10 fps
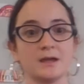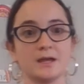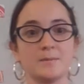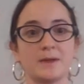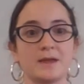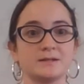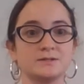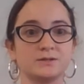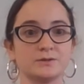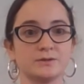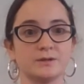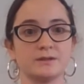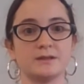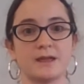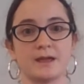compared to
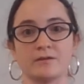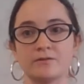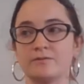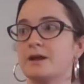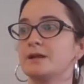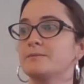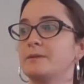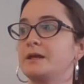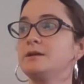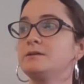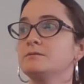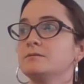the air around me,